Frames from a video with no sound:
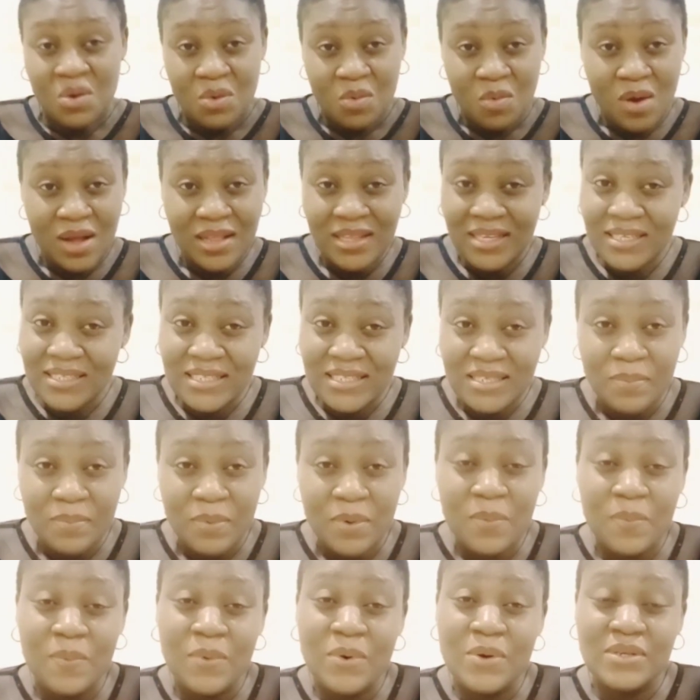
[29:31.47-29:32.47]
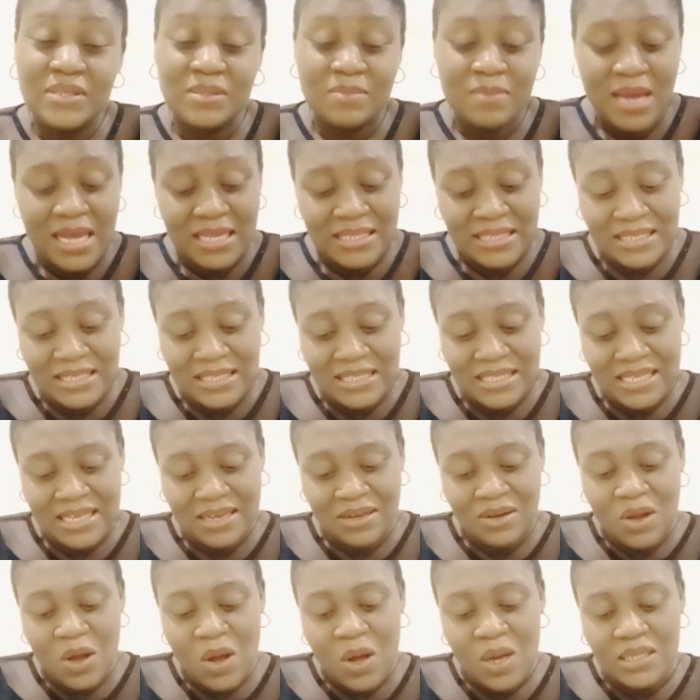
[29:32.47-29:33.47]
Quality purpose matters
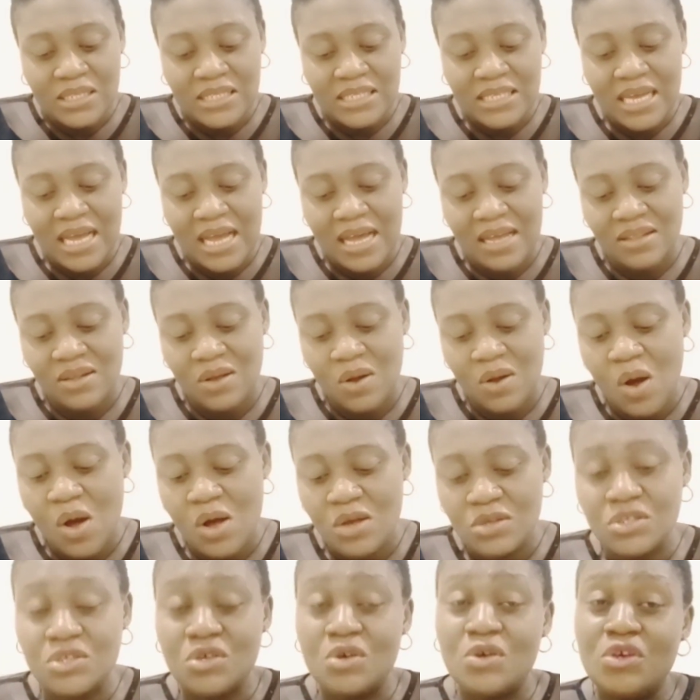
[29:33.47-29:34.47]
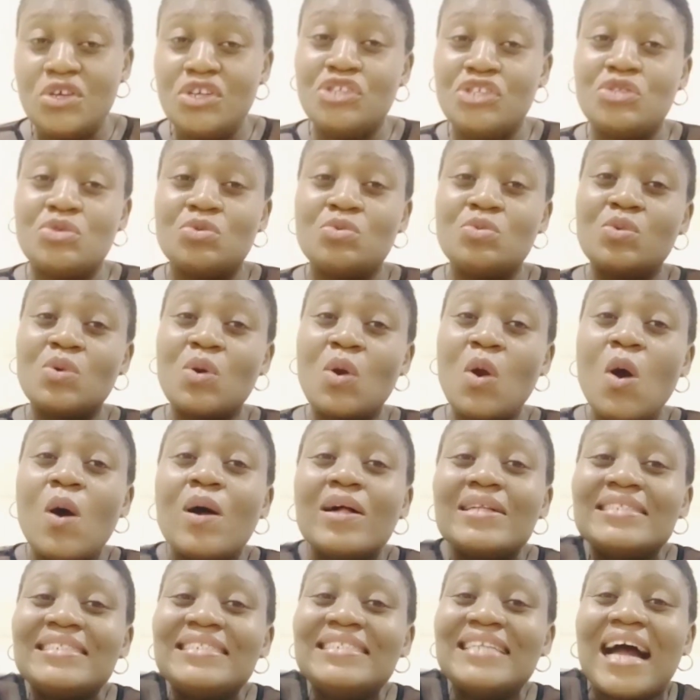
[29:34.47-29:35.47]
a lot, and also it will
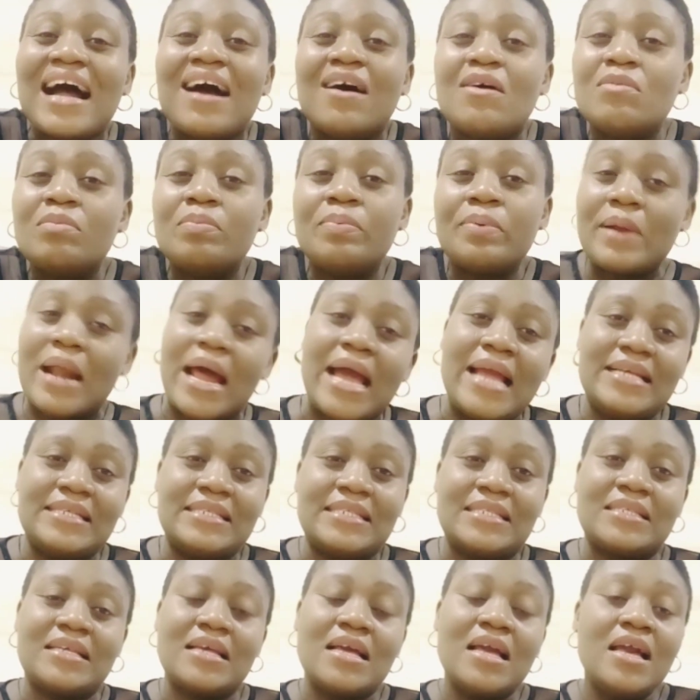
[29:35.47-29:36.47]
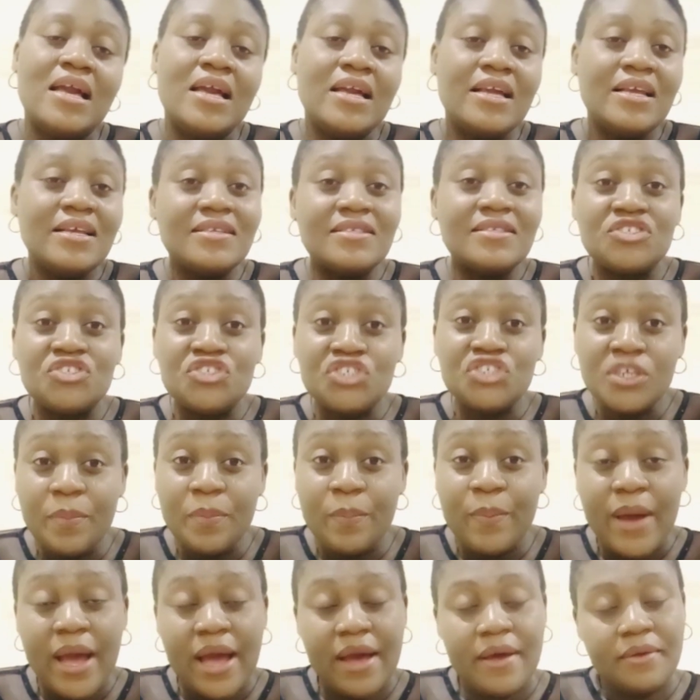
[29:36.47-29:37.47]
cut down price. It's
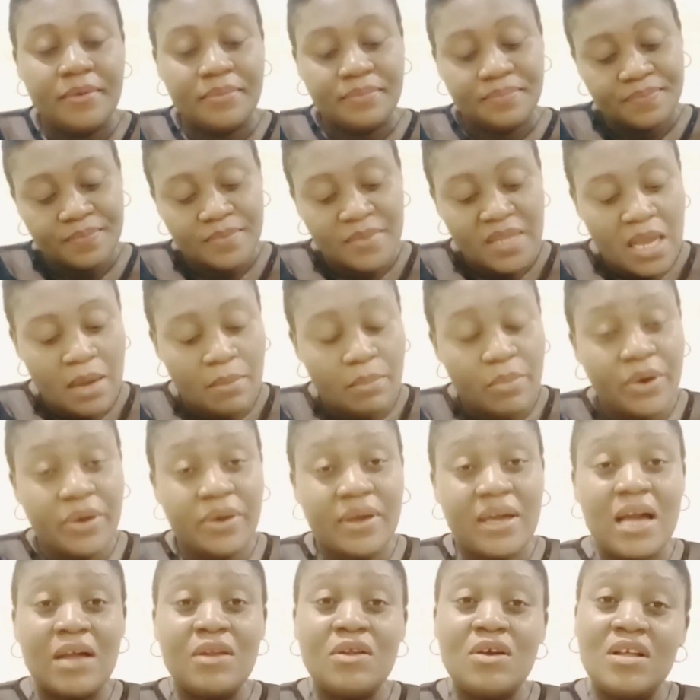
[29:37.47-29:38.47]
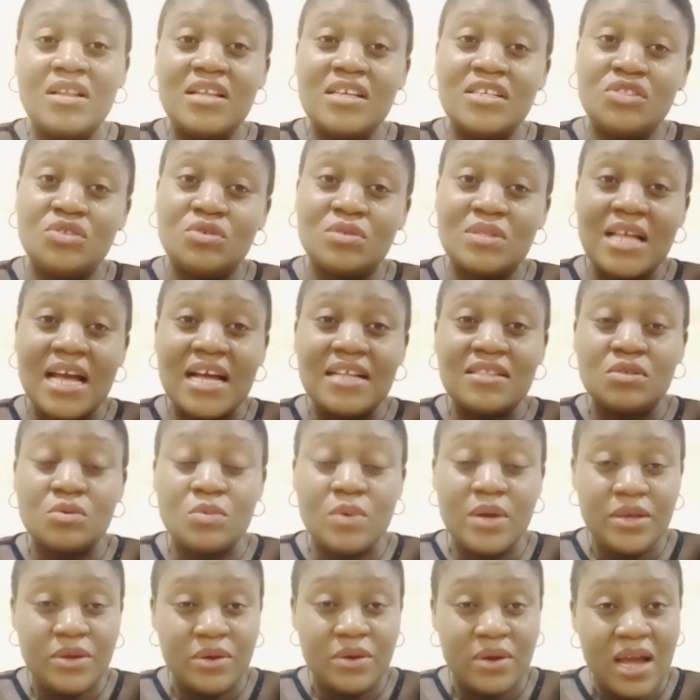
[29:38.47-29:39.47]
cheaper, but you can only do that
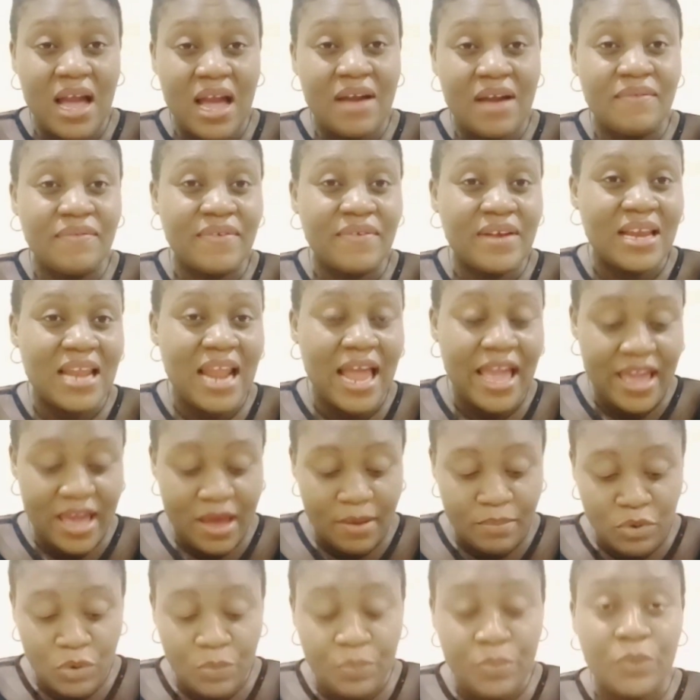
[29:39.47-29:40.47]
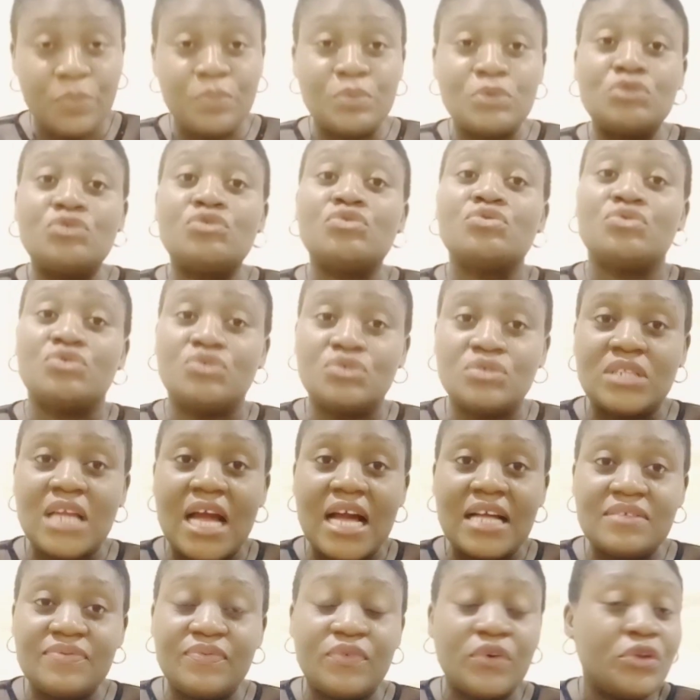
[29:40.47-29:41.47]
when you have reliable people to do
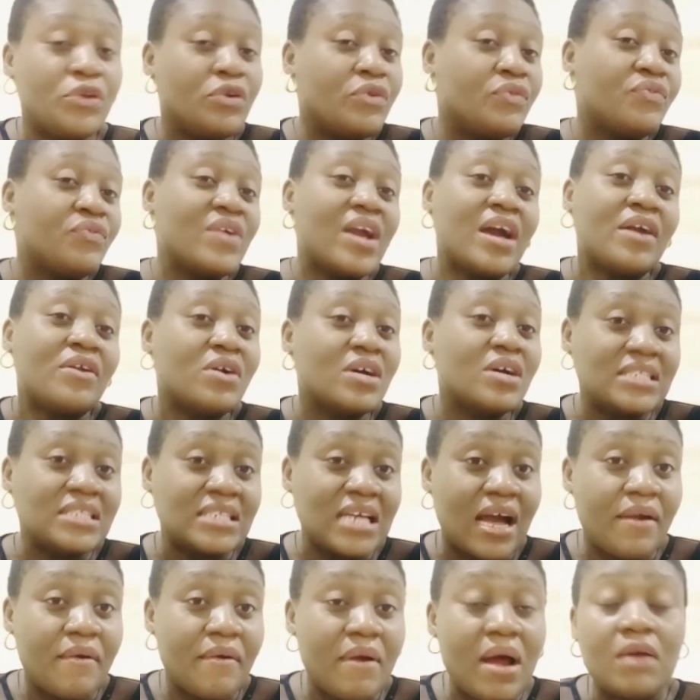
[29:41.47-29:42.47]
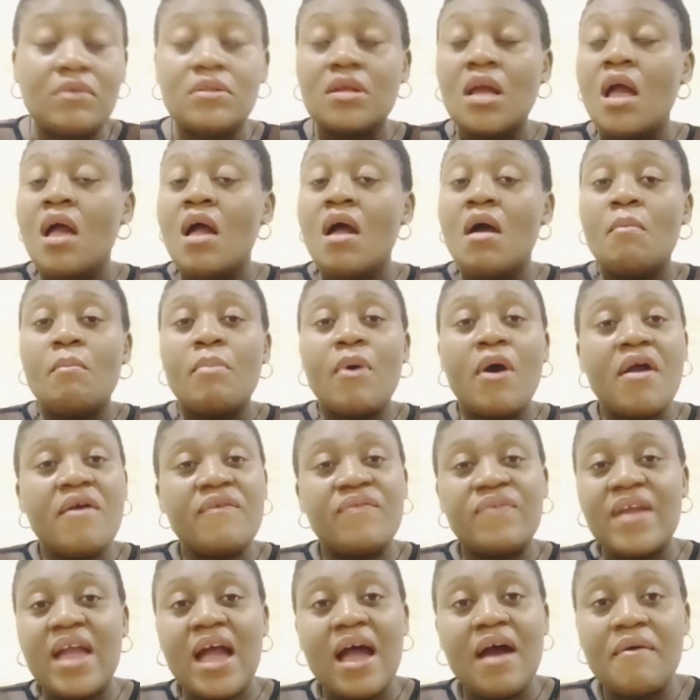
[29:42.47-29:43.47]
that for you if you are not around. But
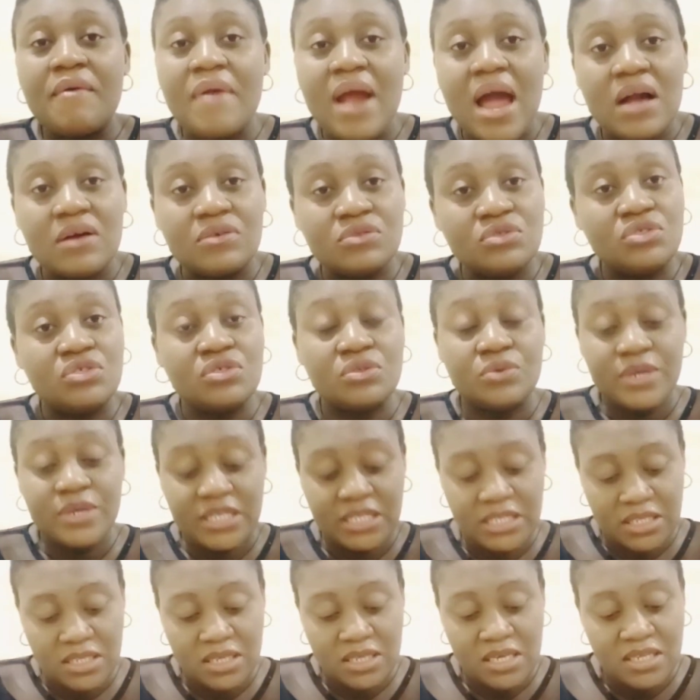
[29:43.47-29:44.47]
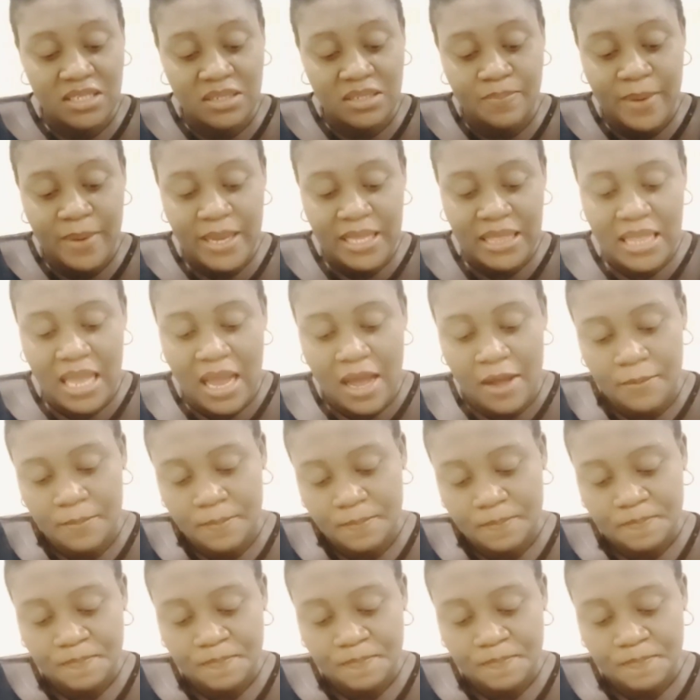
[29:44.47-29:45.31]
if you are around, do it is better.